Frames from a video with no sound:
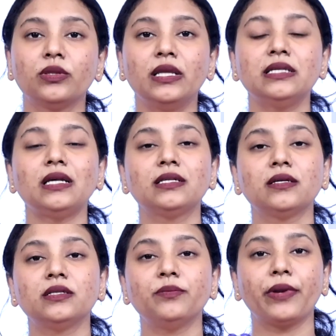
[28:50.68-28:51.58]
So these are
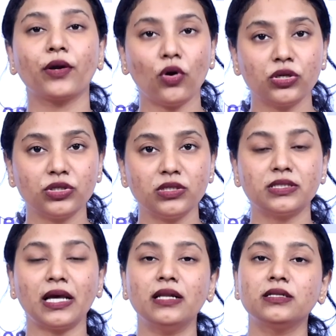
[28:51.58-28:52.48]
certain
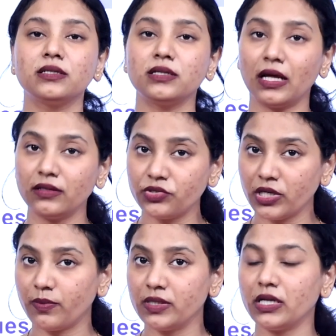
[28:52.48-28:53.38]
precautions and certain other
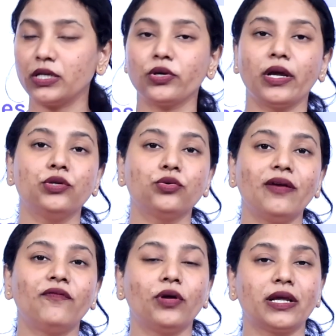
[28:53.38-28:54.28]
treatments that you can do
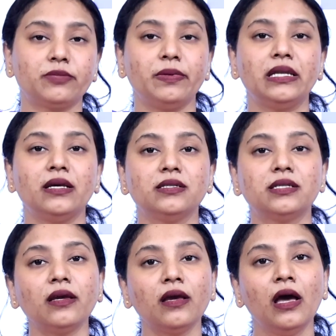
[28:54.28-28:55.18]
if you're
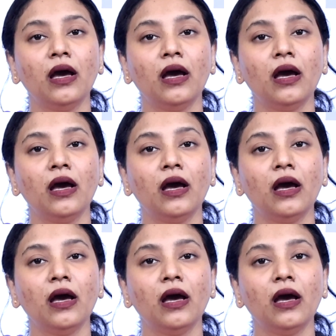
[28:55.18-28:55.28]
experiencing